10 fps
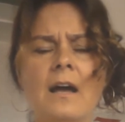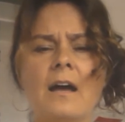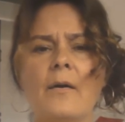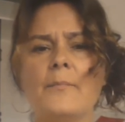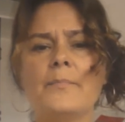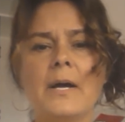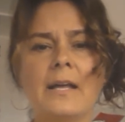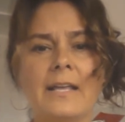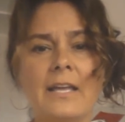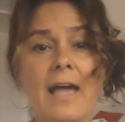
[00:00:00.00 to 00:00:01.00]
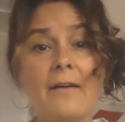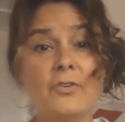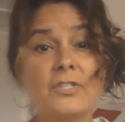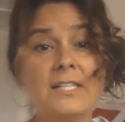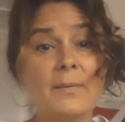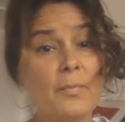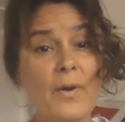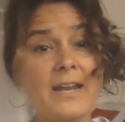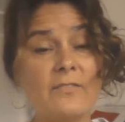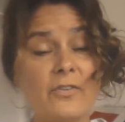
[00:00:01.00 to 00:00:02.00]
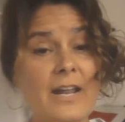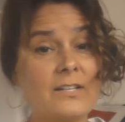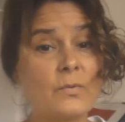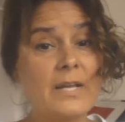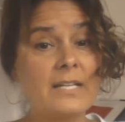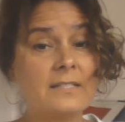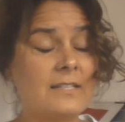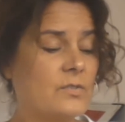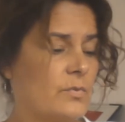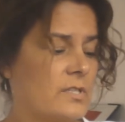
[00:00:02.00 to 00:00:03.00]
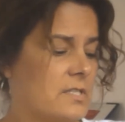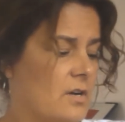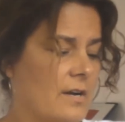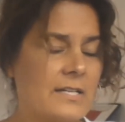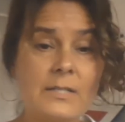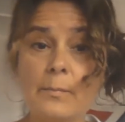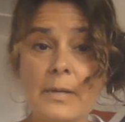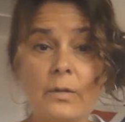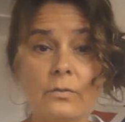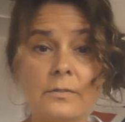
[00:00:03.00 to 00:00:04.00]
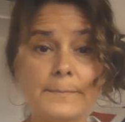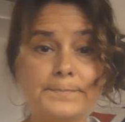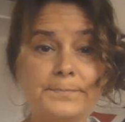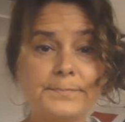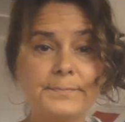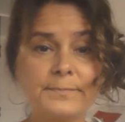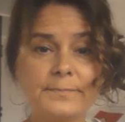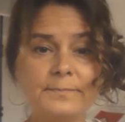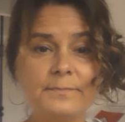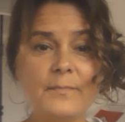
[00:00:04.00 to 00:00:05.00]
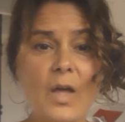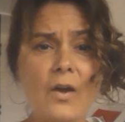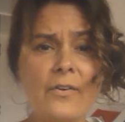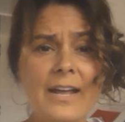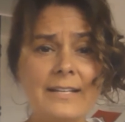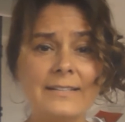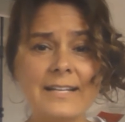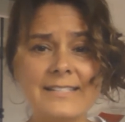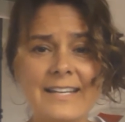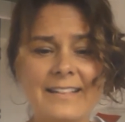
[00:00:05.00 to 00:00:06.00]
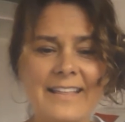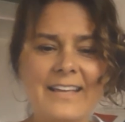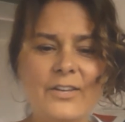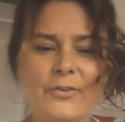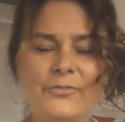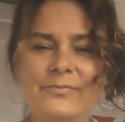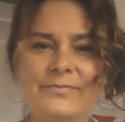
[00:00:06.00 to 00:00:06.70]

But have your slip ready for next week since we're starting to build. All right, that's it. Thank you.